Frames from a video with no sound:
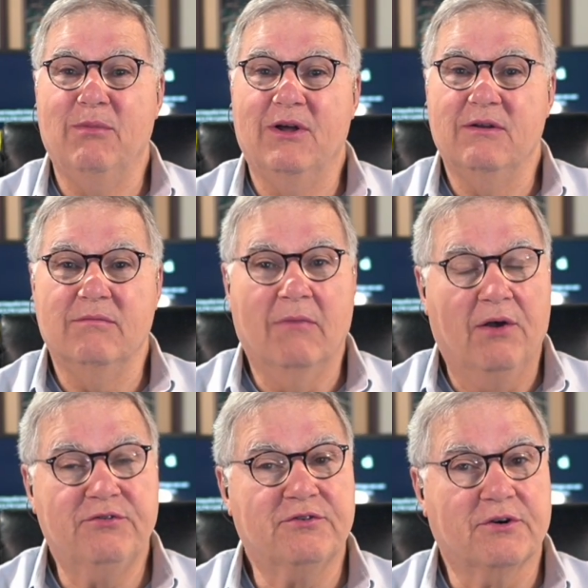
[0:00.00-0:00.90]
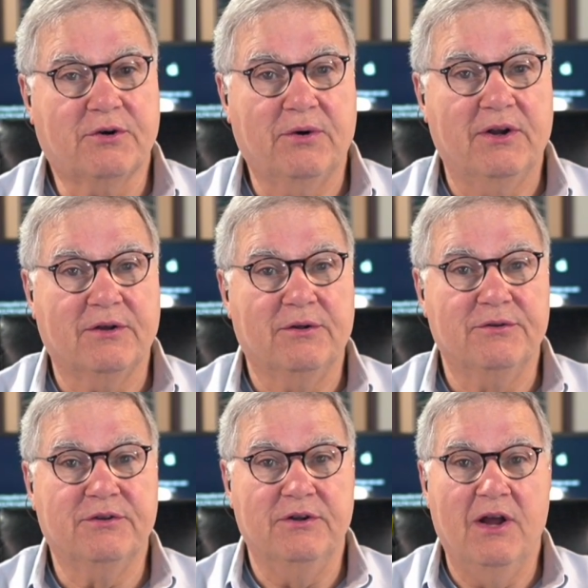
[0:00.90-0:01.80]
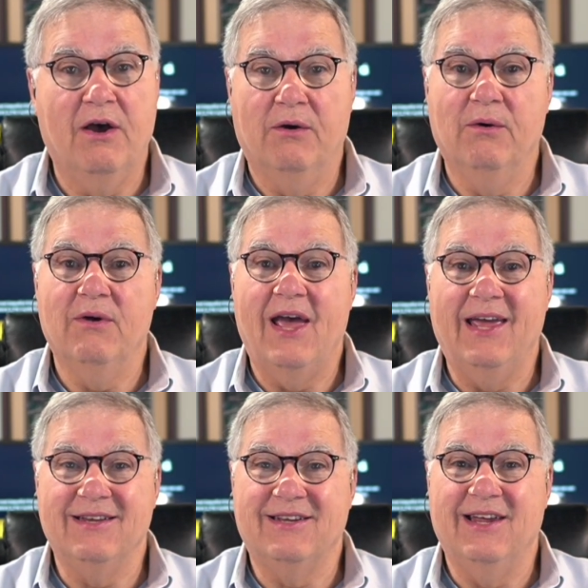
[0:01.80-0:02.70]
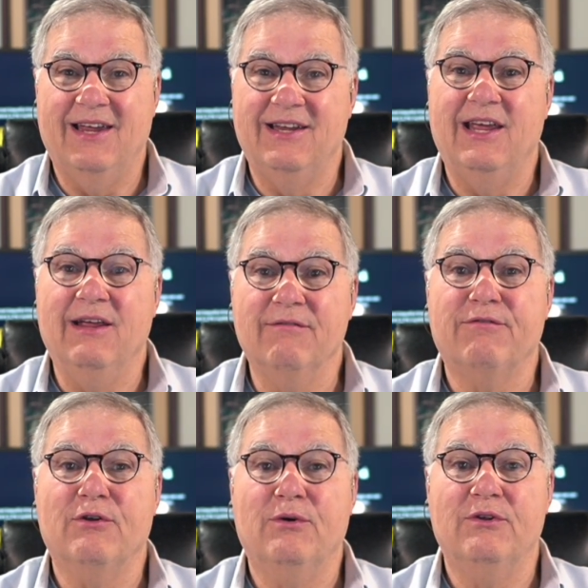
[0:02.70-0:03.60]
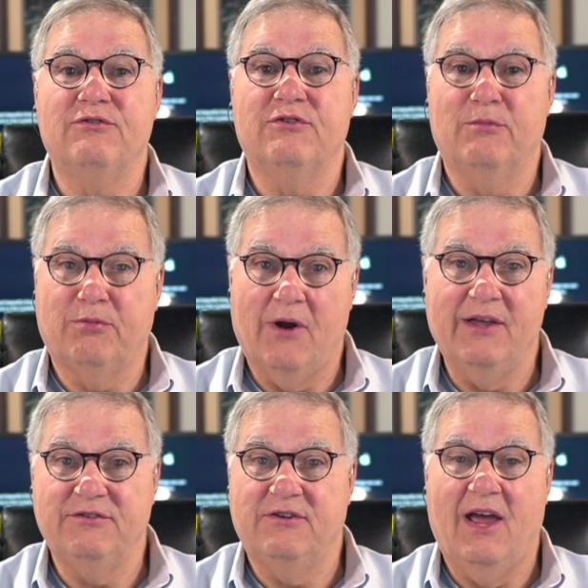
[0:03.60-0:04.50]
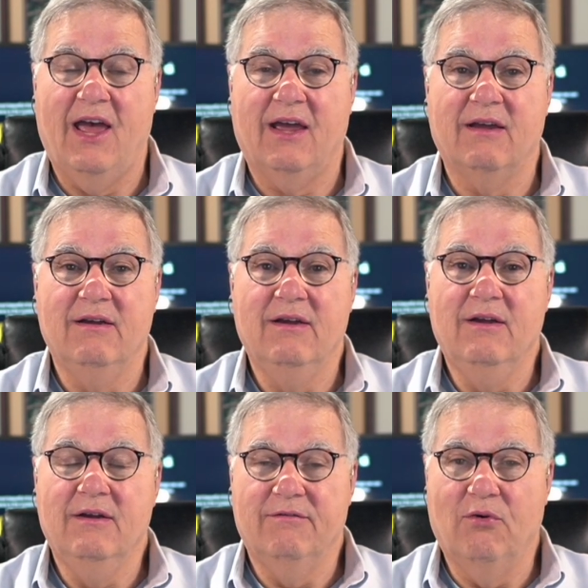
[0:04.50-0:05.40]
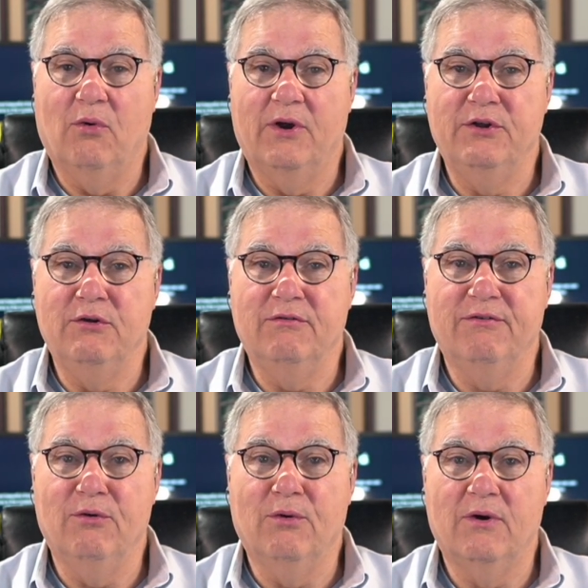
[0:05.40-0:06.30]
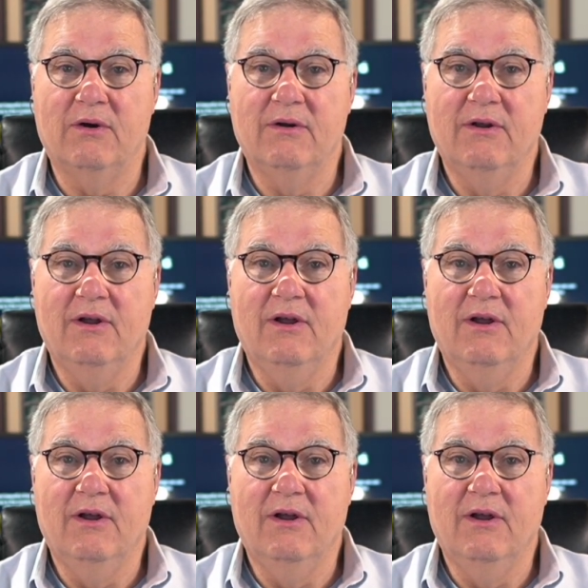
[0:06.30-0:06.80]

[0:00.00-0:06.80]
but most are critical to know and can influence the price tag for a new floor.